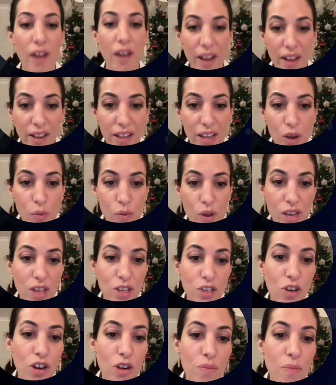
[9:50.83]
Finally, we
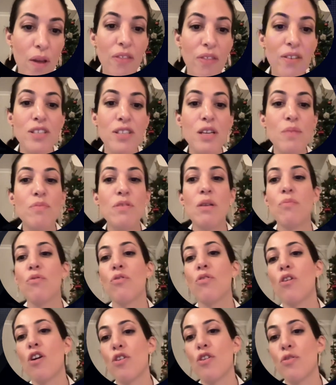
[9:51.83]
can talk about the deep
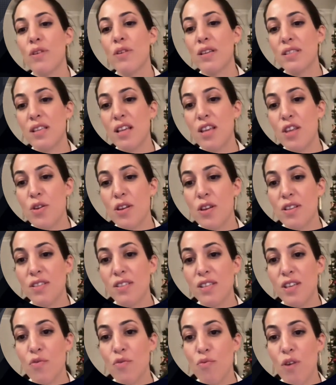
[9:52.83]
temporal arteries that you
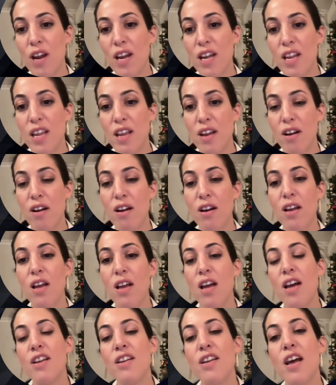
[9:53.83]
can see right here.
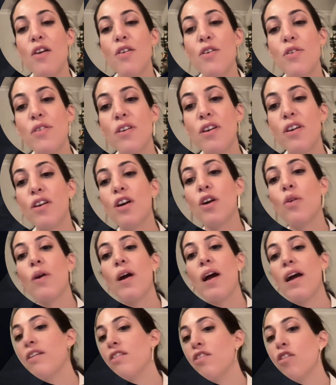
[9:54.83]
Now, you can
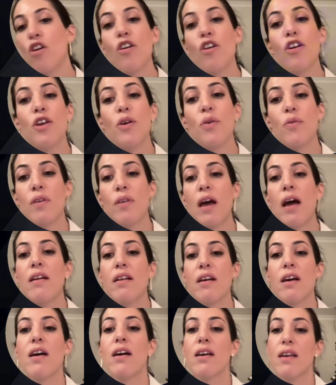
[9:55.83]
go ahead and argue
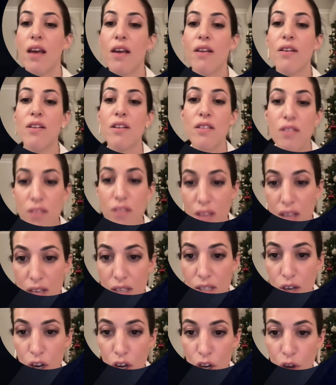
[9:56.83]
that, again,
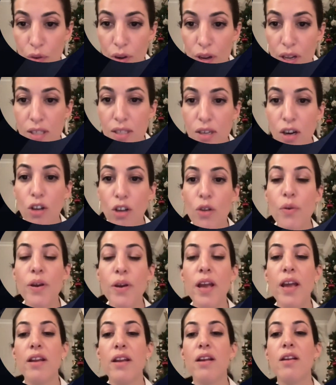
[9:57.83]
these arteries are
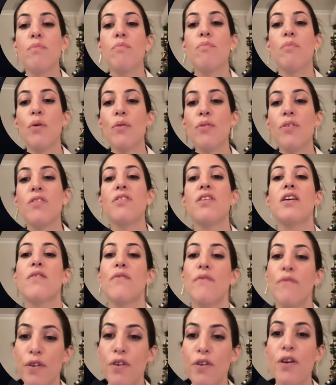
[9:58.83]
located both in the
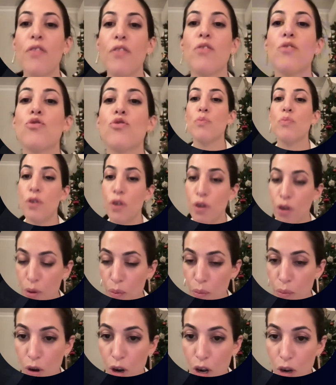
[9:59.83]
inferior superior
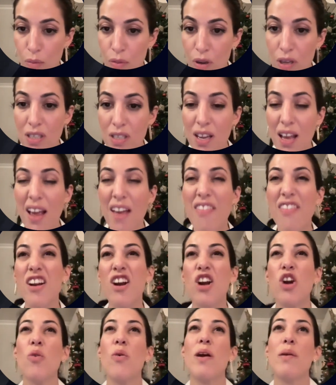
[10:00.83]
compartment, and
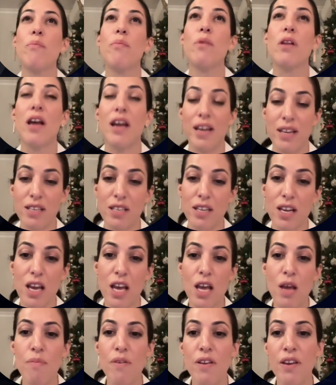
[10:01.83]
they are quite blind
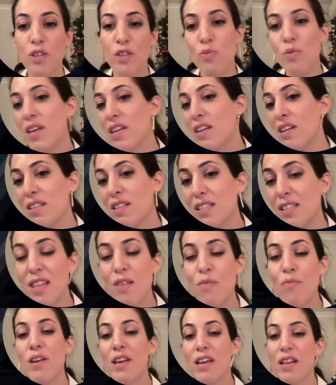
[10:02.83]
because we cannot
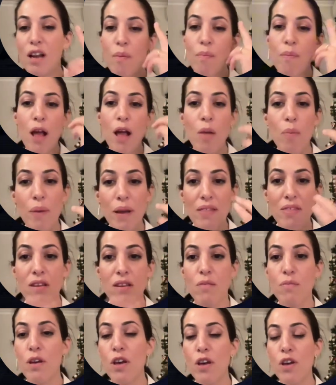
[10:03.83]
see them, we cannot palpate
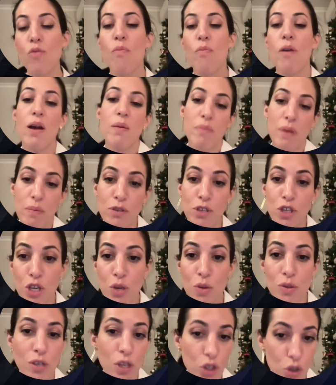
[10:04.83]
them. You might be able
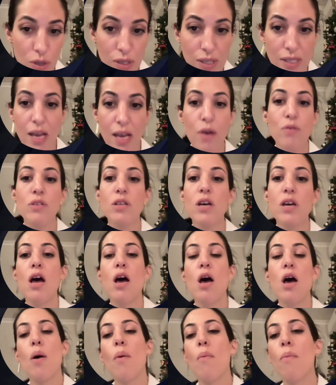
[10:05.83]
to use ultrasound.
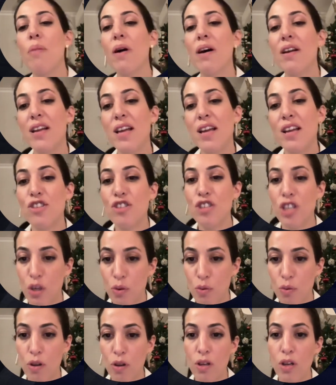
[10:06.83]
But in
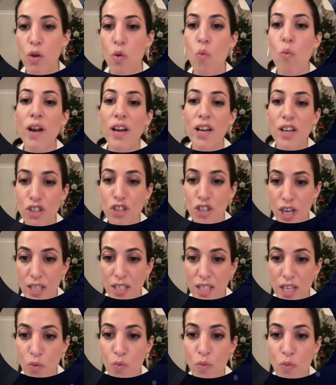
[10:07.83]
general, when
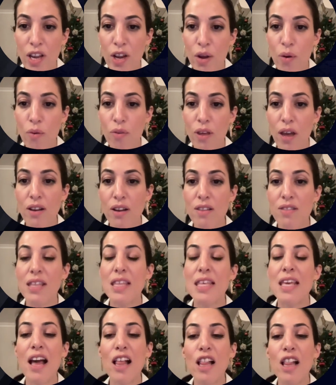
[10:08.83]
injecting, we know that
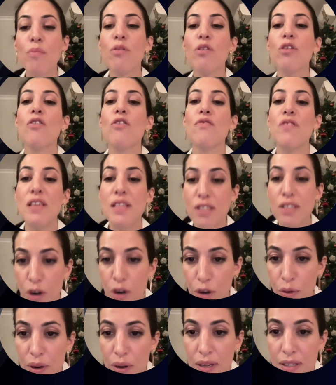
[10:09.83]
the caliber of these
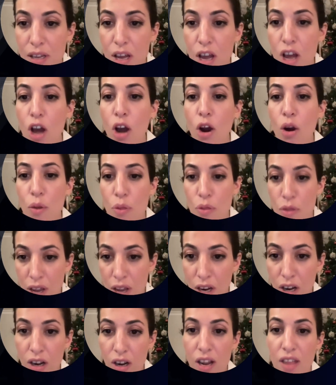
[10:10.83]
arteries are
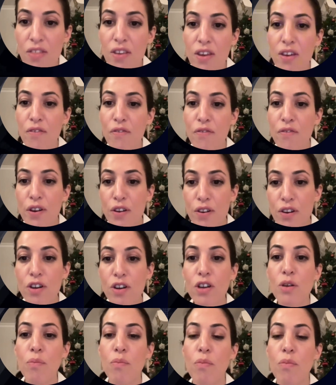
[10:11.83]
thicker in the
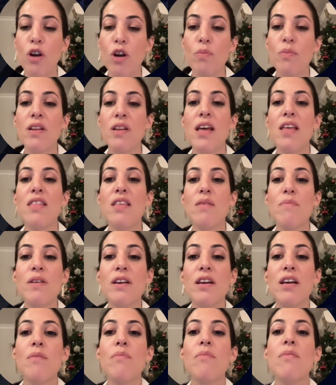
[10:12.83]
inferior compartment and they
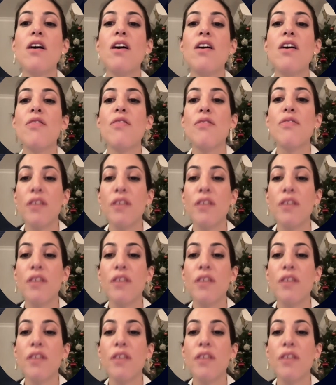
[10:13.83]
become